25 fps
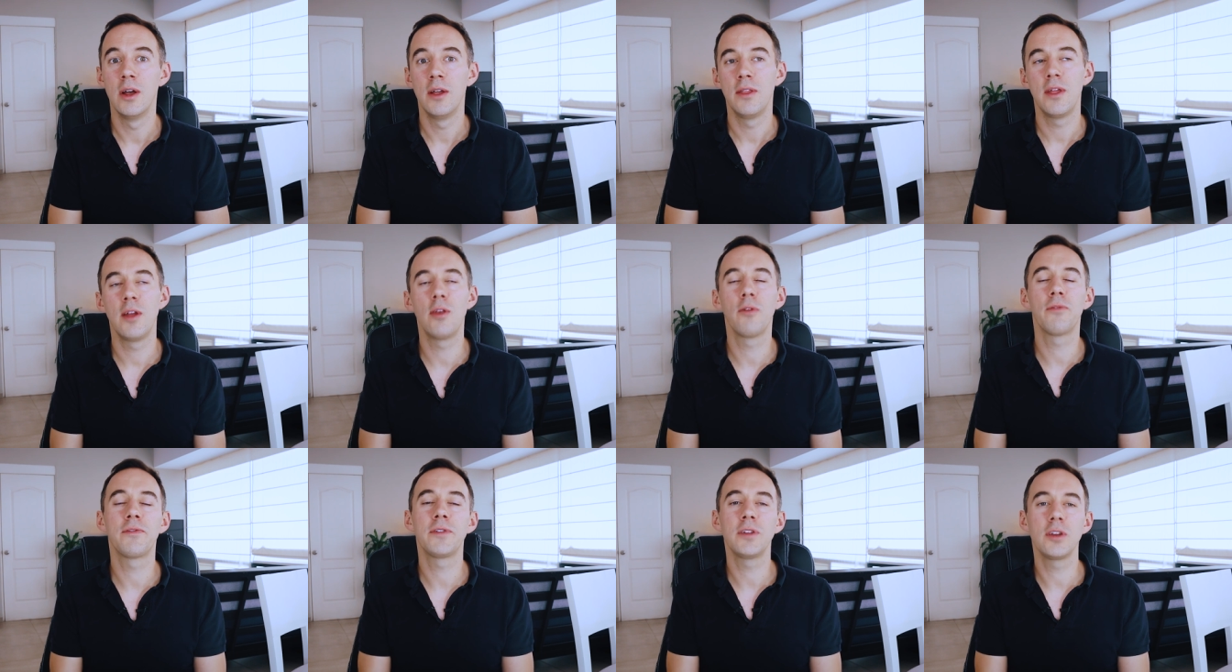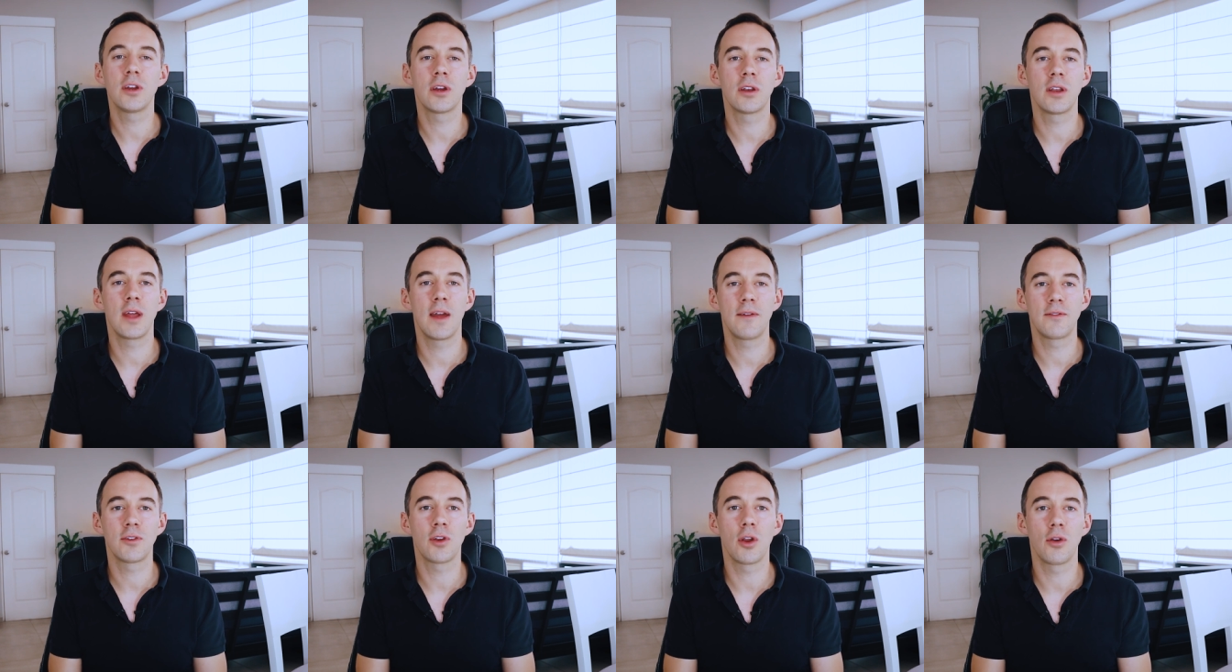then obviously you're gonna
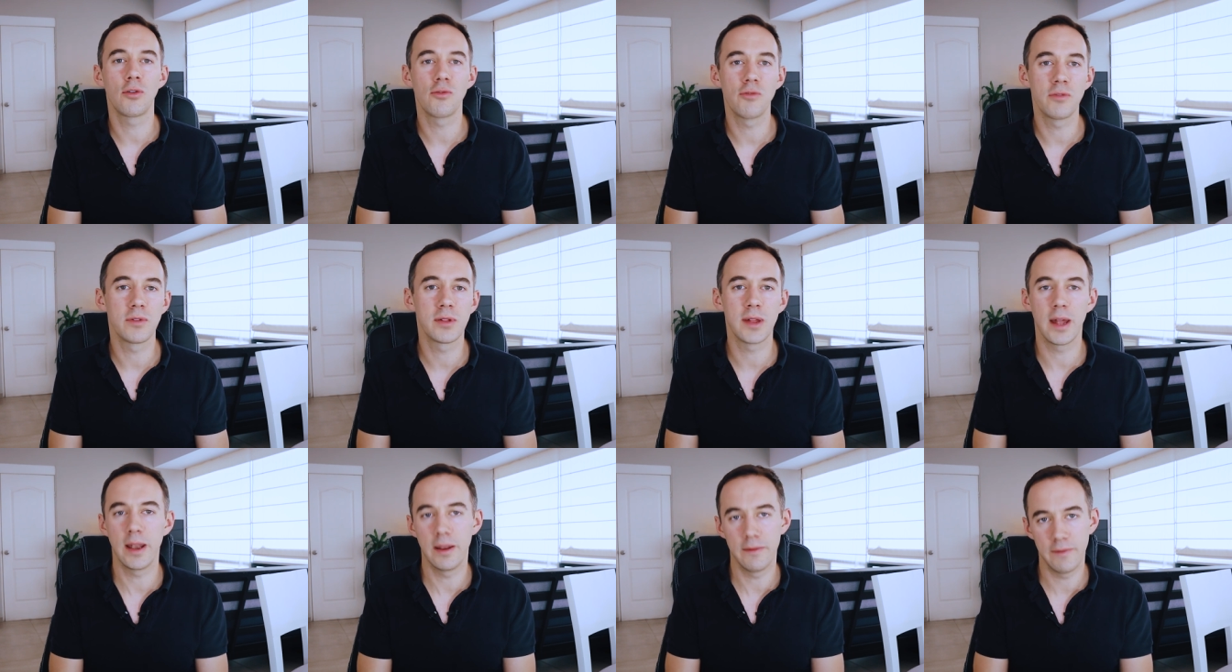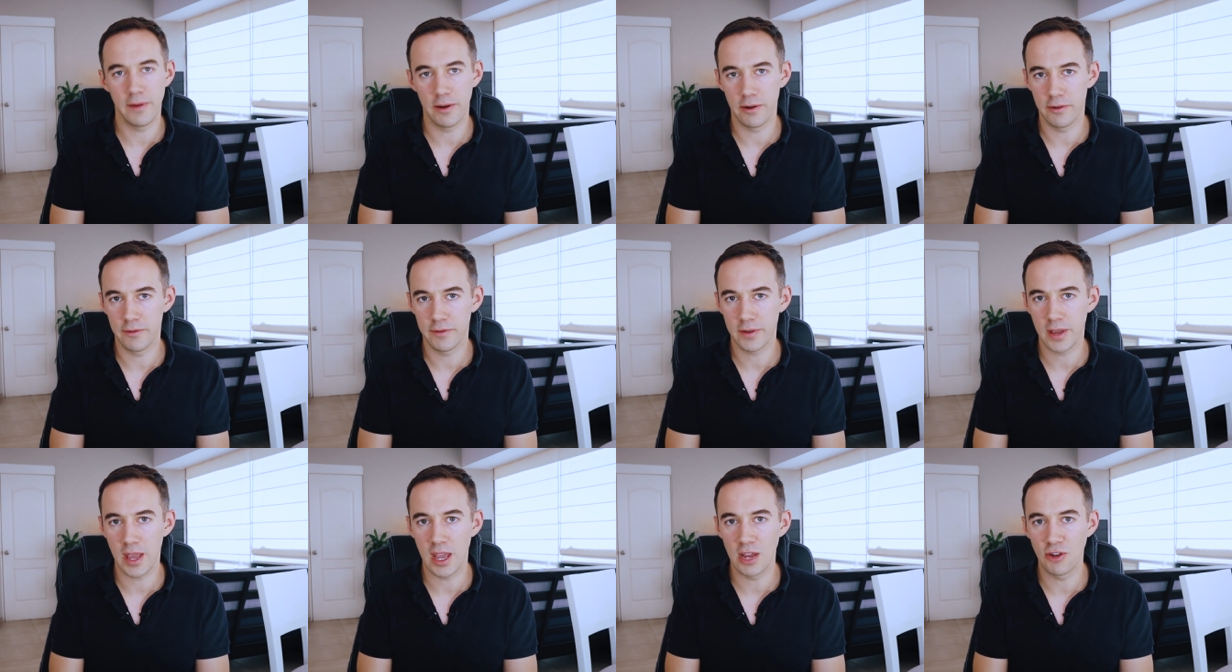have to go through seller
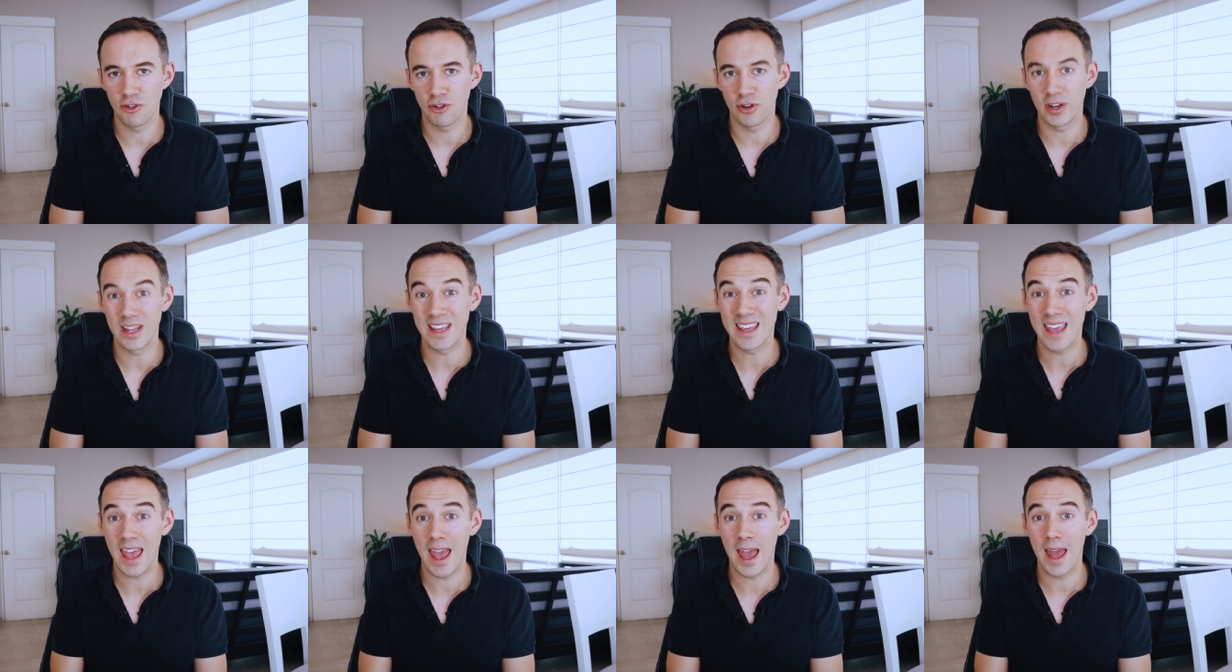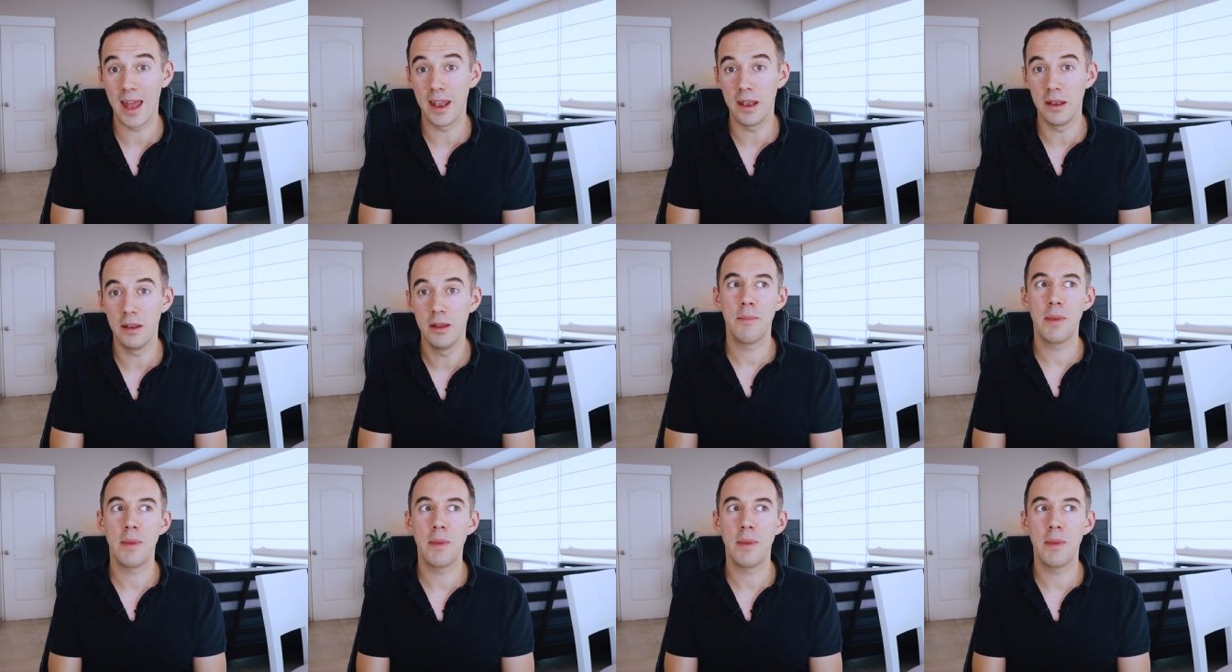verification again.